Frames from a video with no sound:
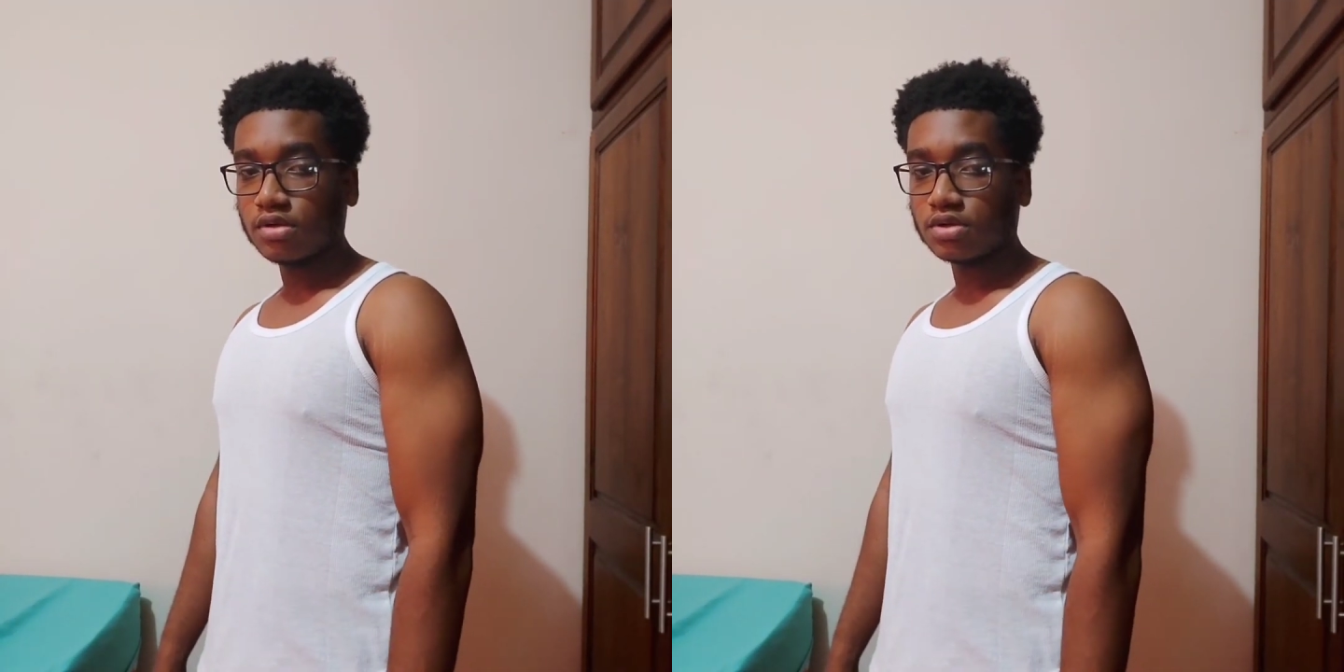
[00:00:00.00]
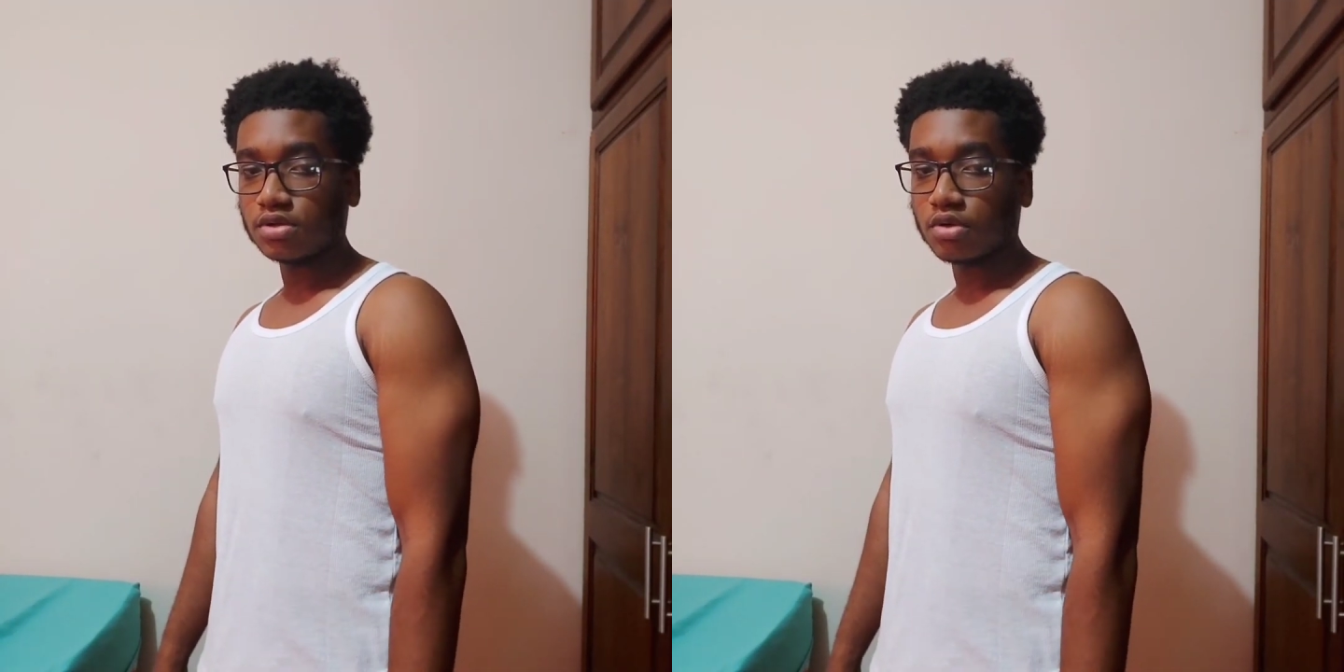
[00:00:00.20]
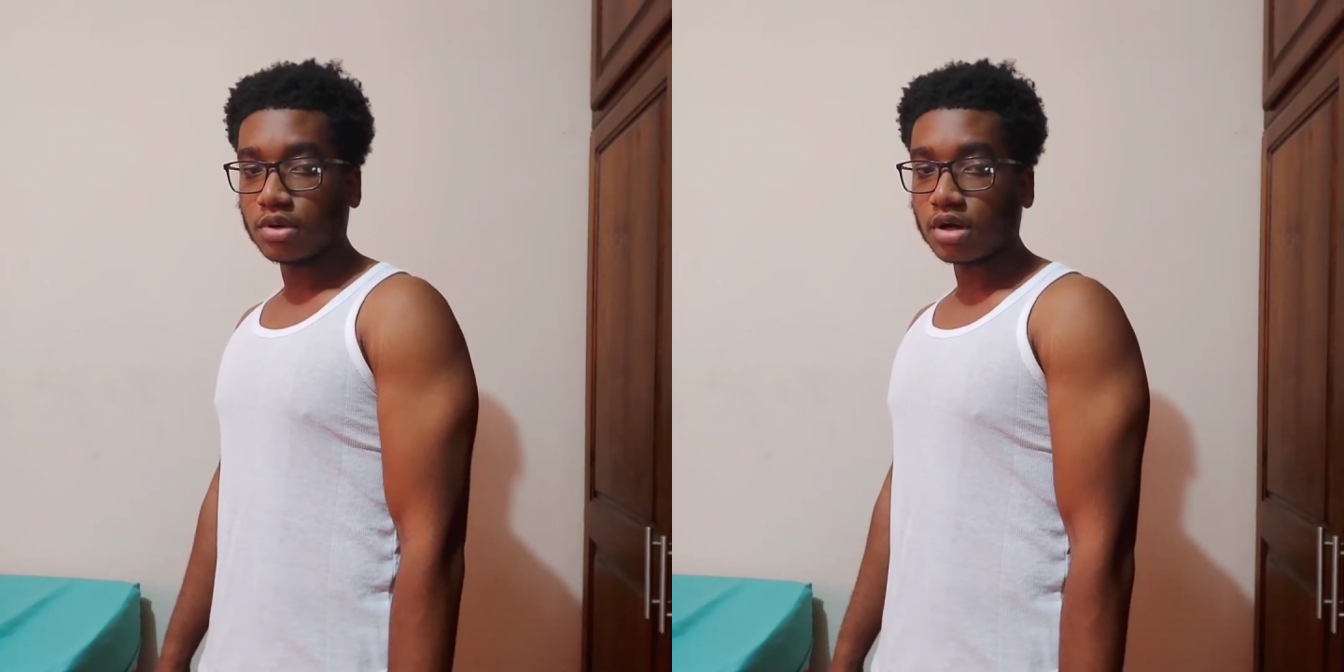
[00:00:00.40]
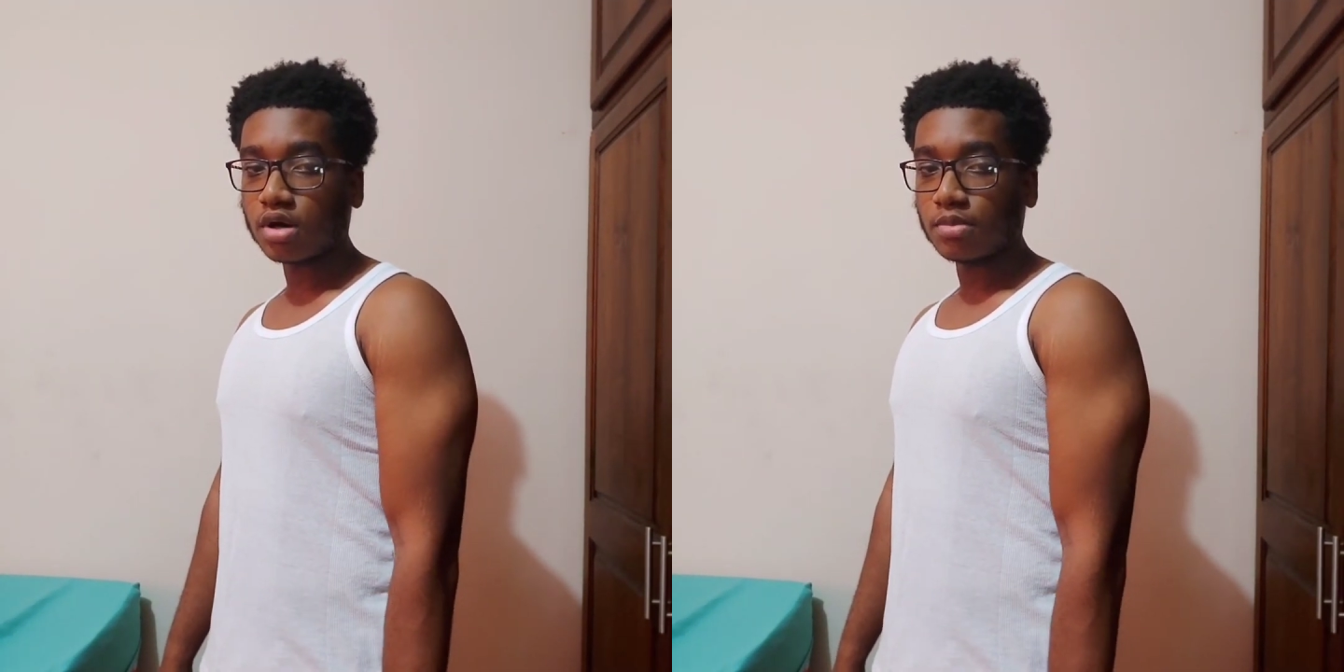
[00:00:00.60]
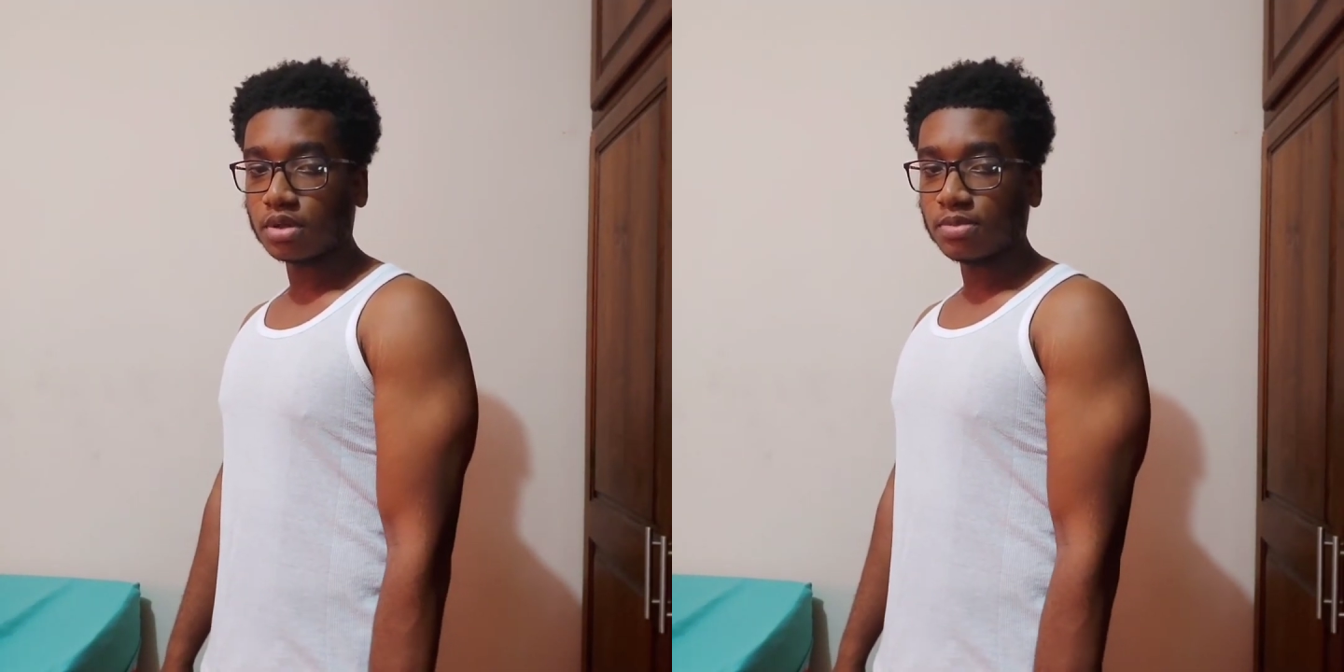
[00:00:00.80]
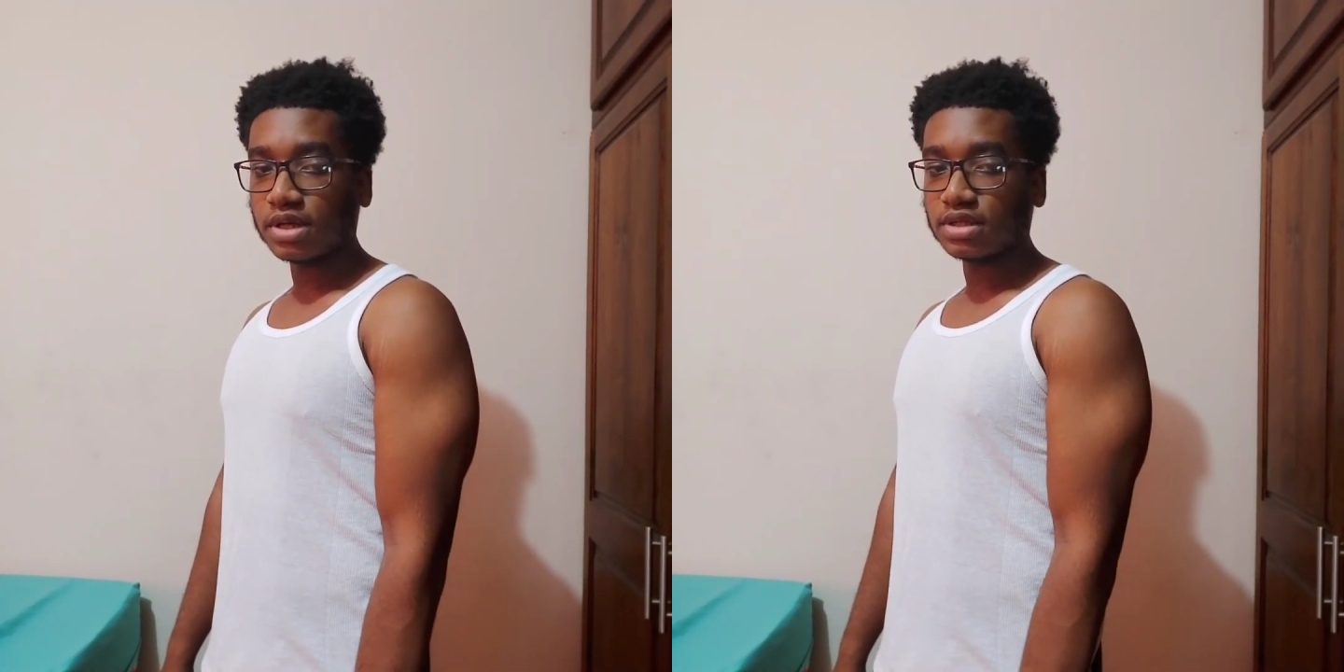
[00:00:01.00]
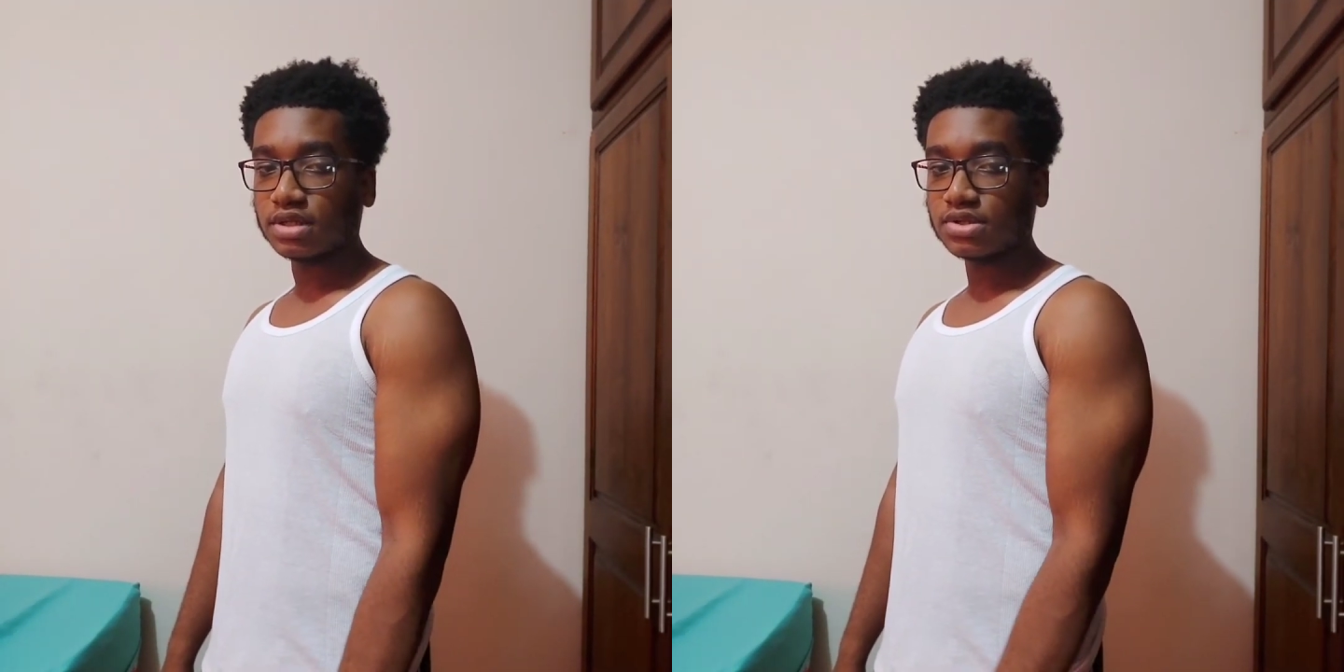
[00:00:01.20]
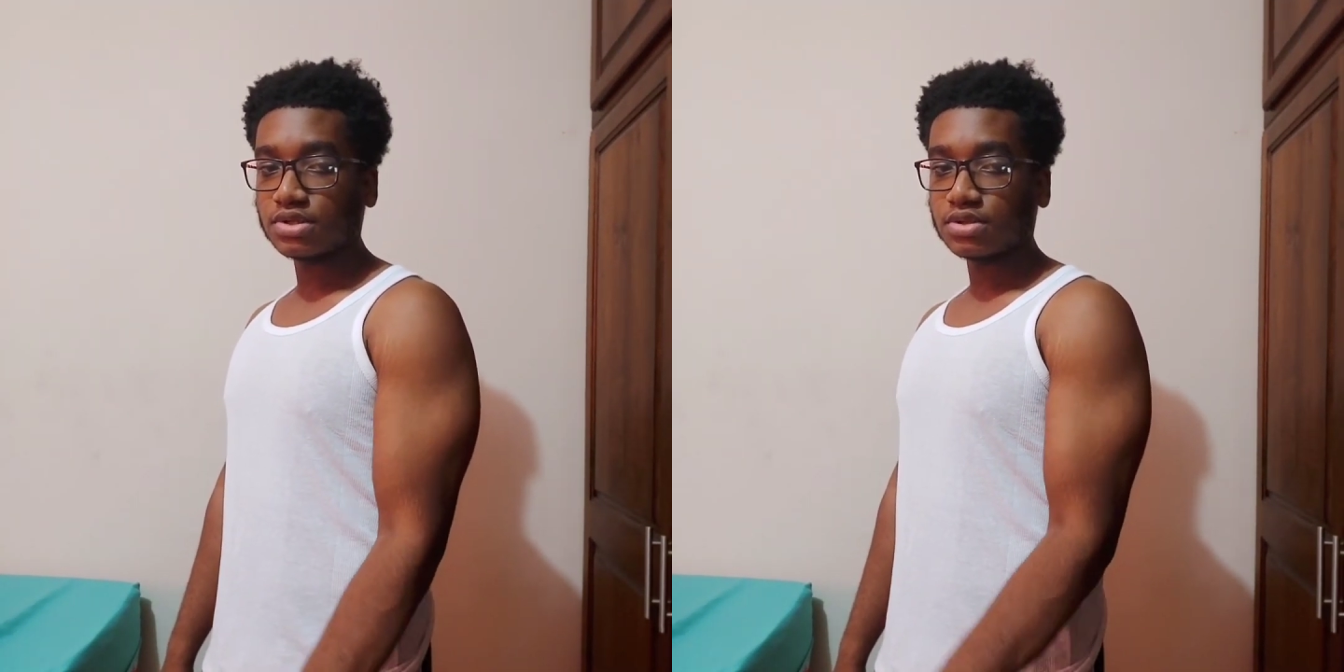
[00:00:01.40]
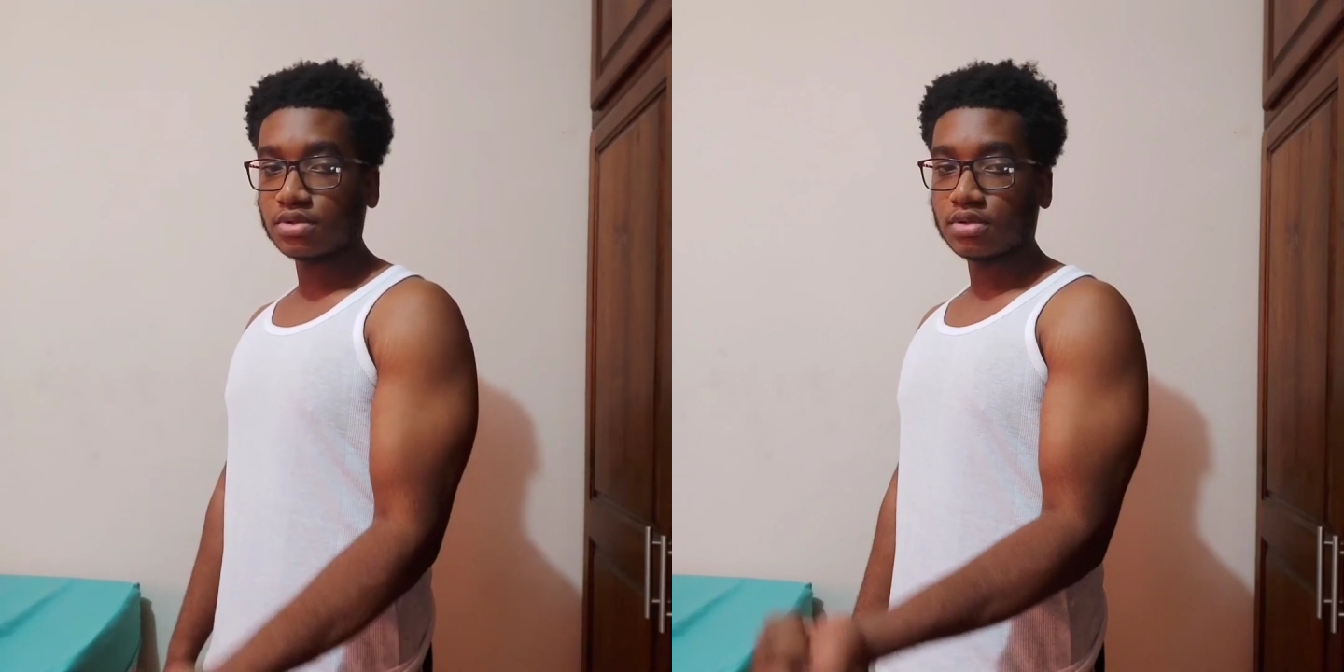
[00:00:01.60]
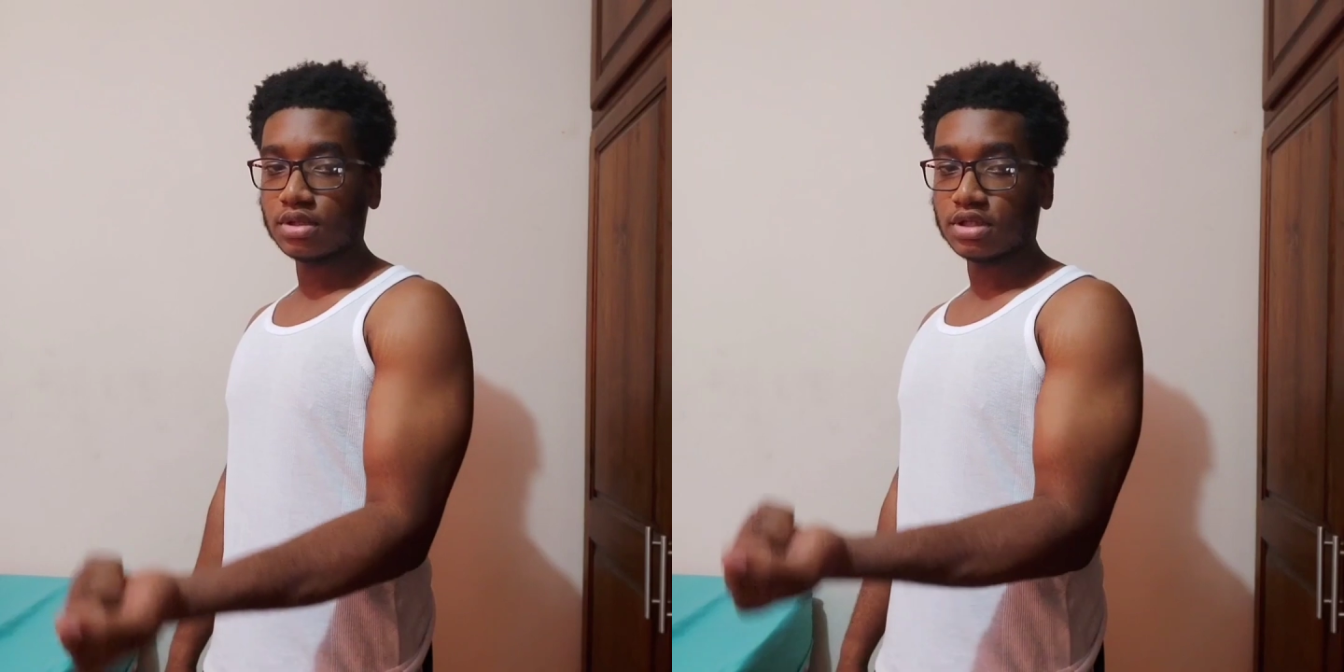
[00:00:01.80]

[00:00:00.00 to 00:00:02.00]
So now when I come up like this,